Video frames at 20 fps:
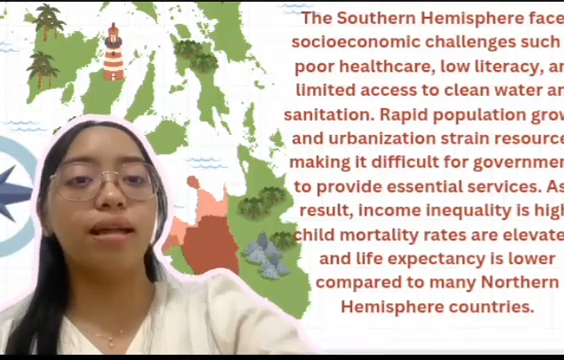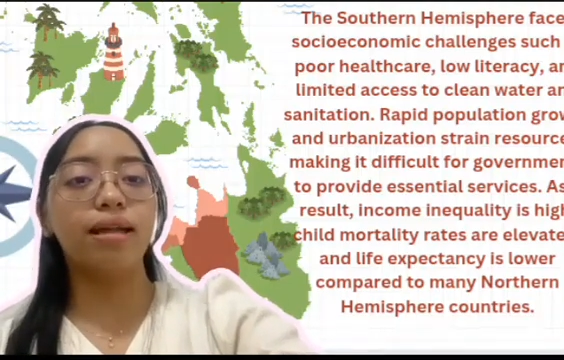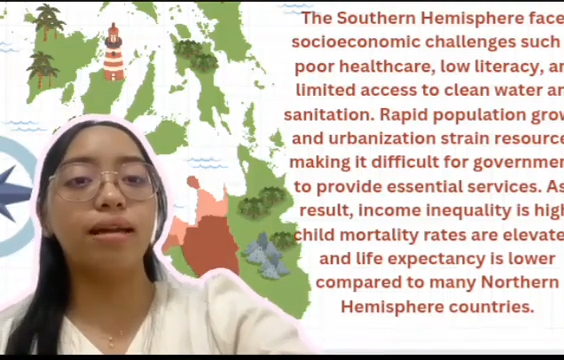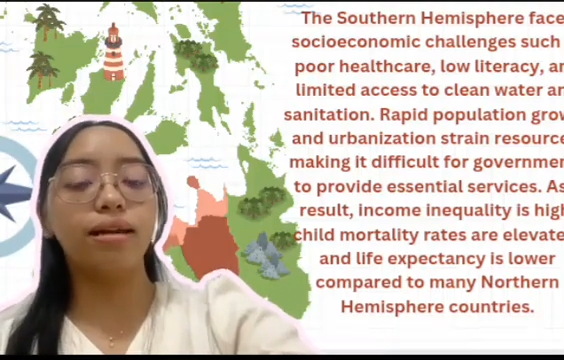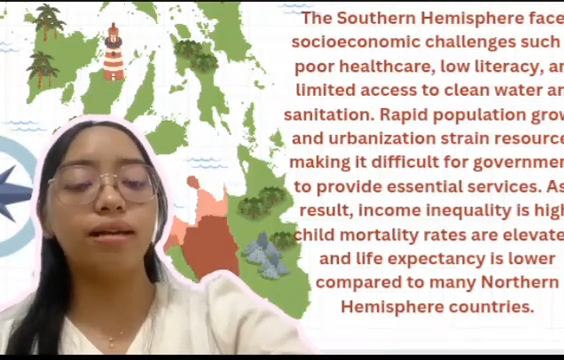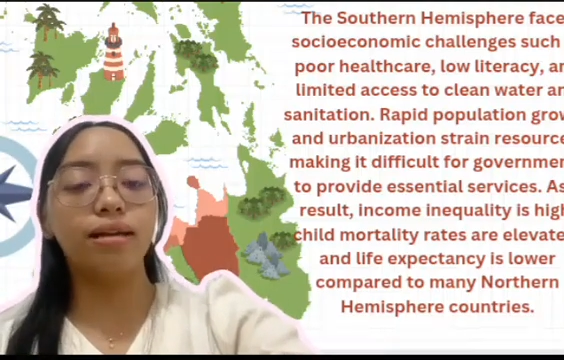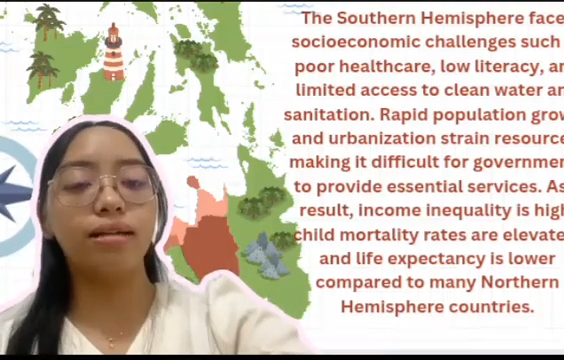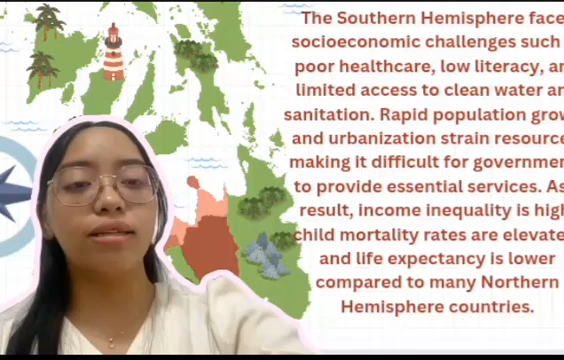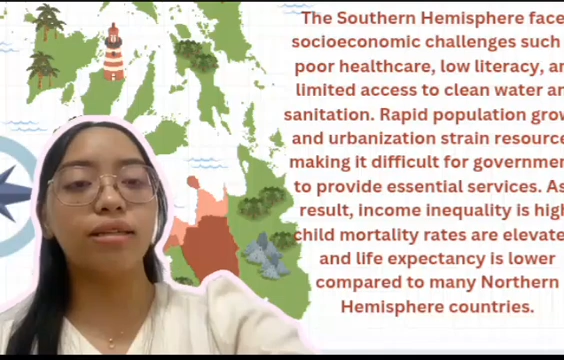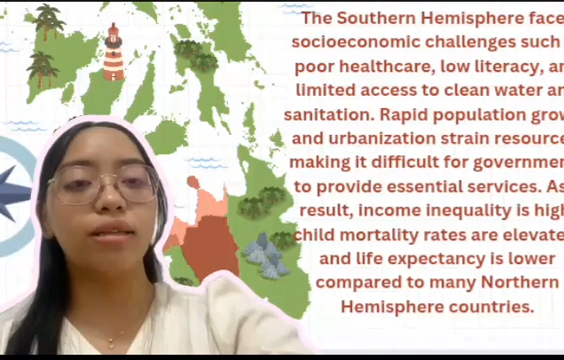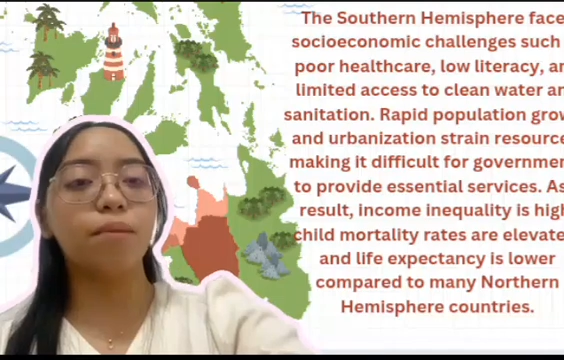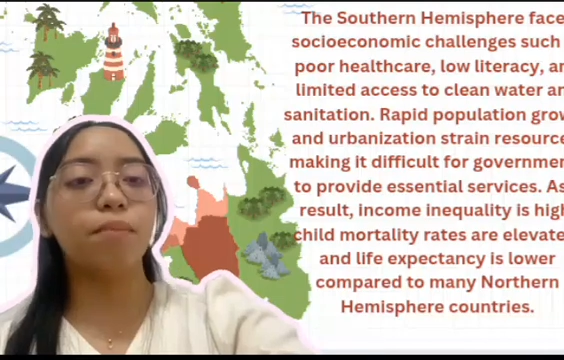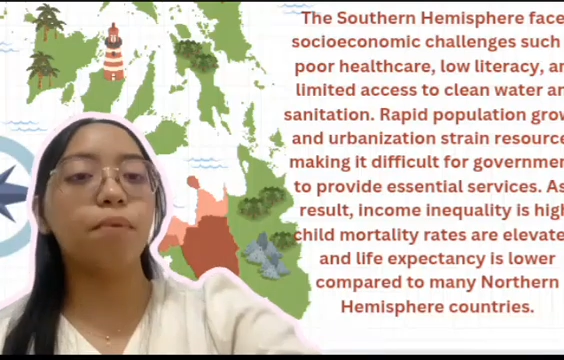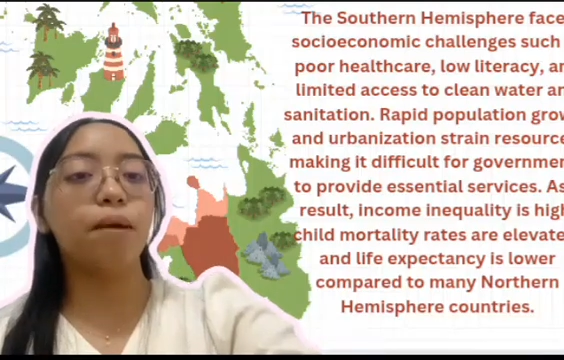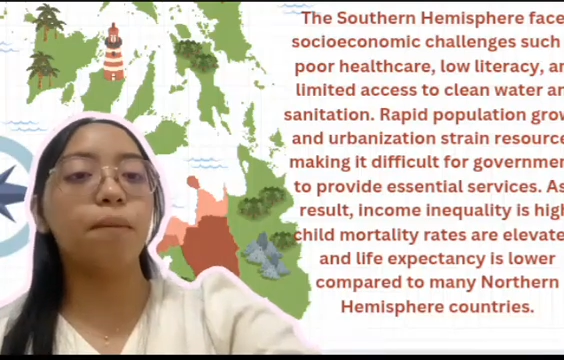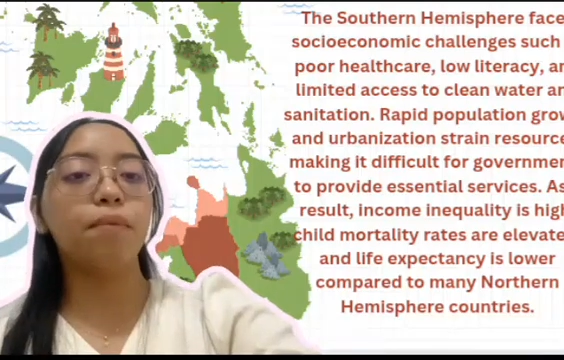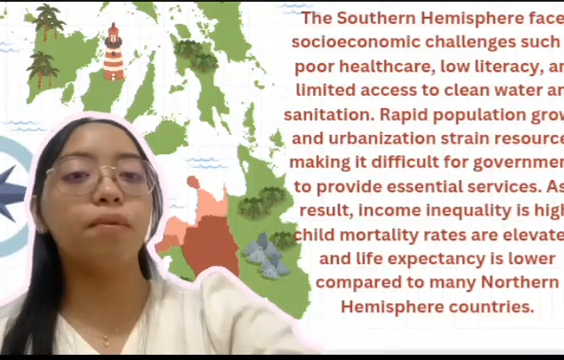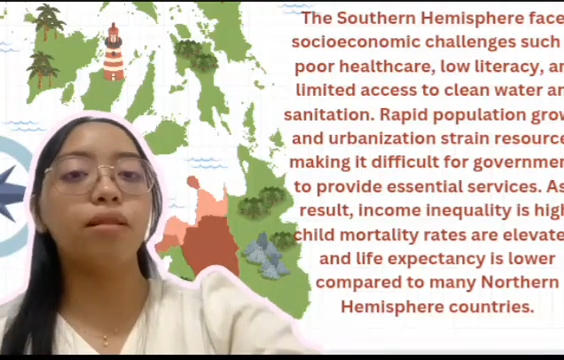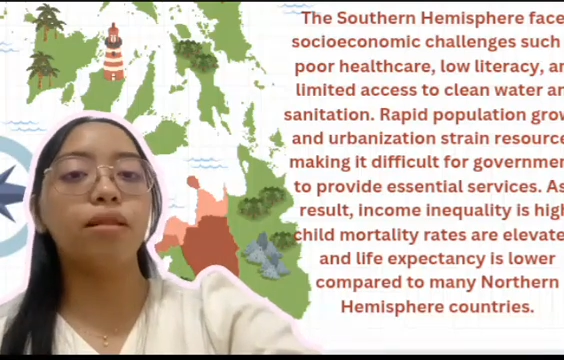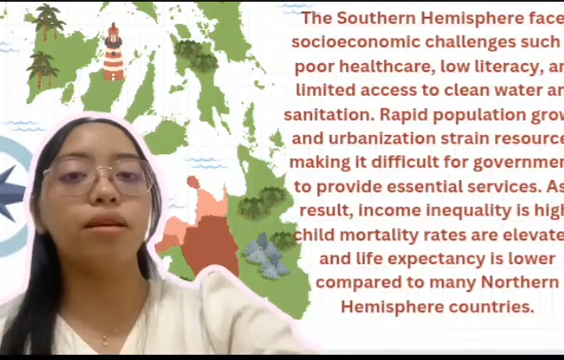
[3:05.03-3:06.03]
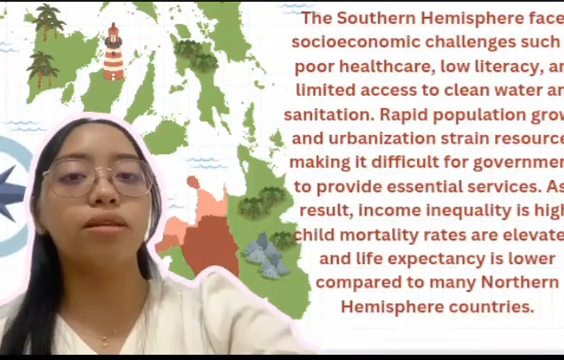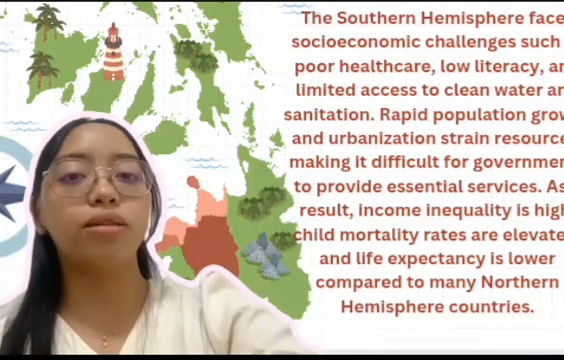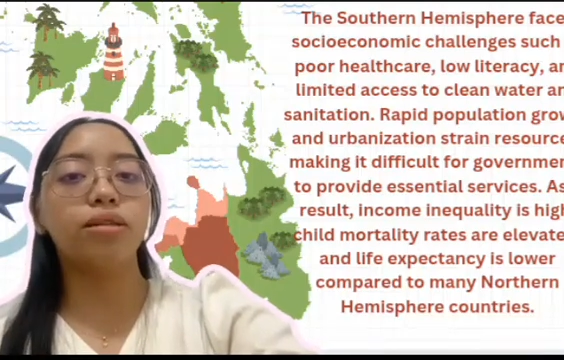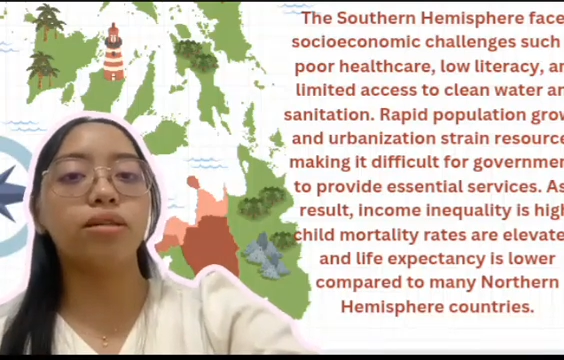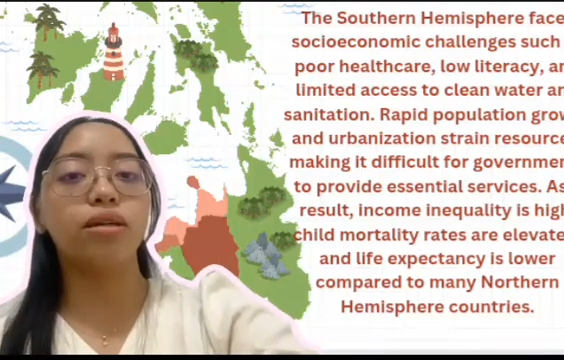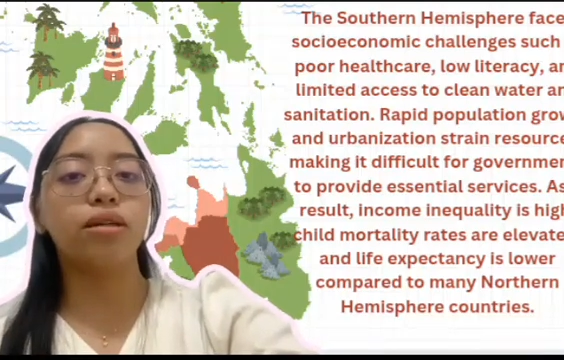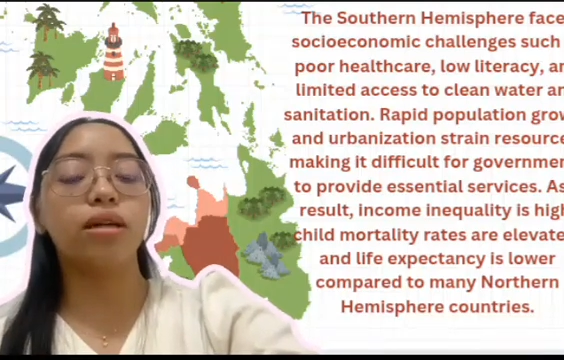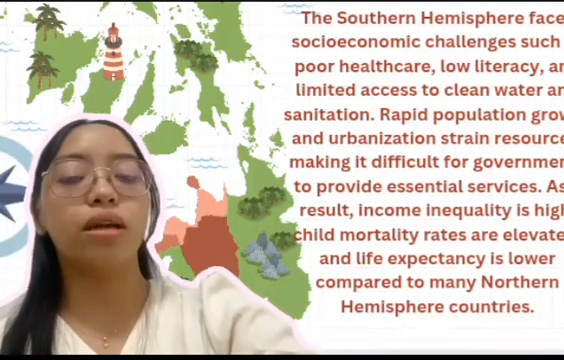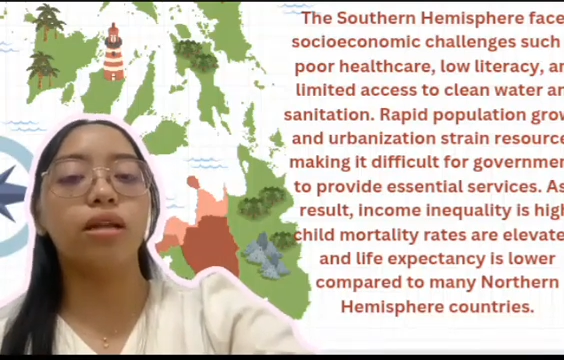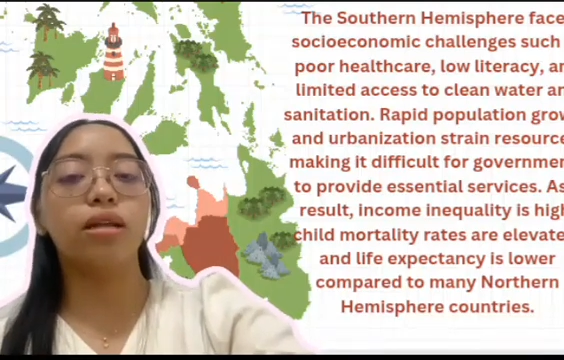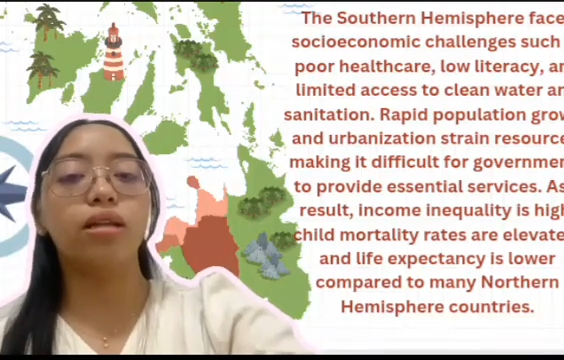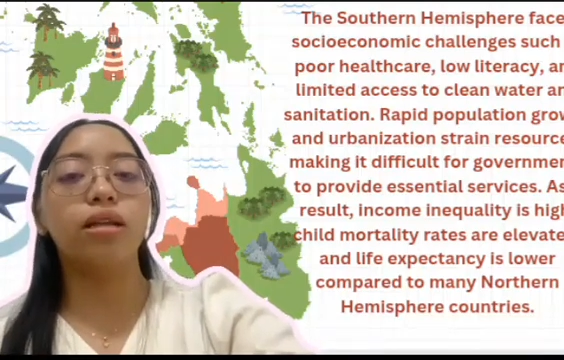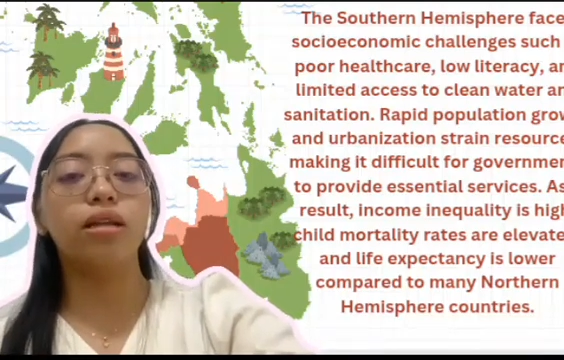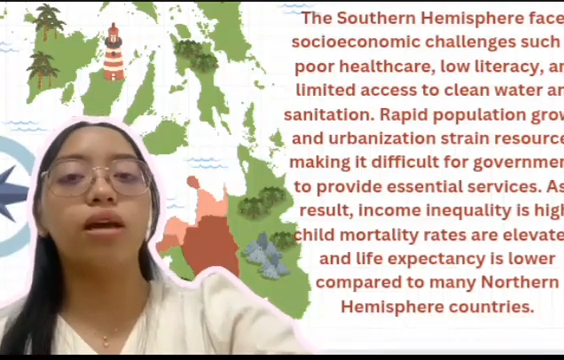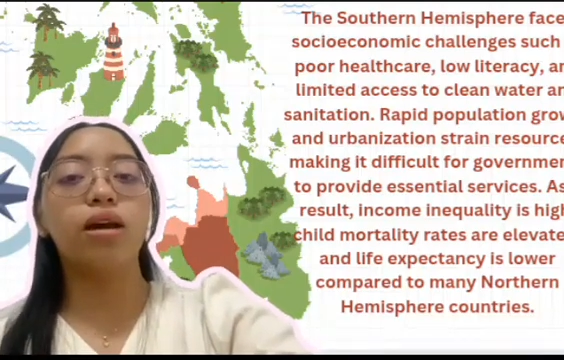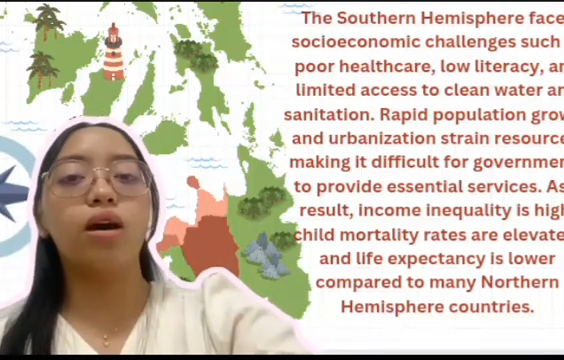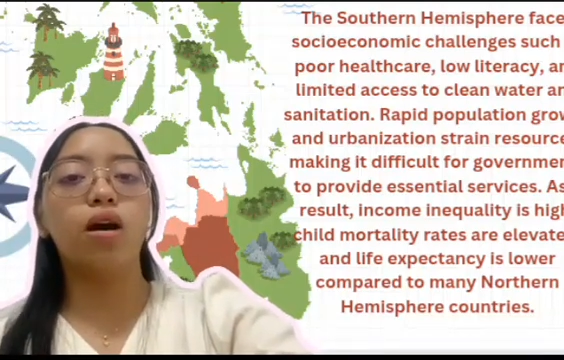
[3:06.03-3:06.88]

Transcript: increase in population and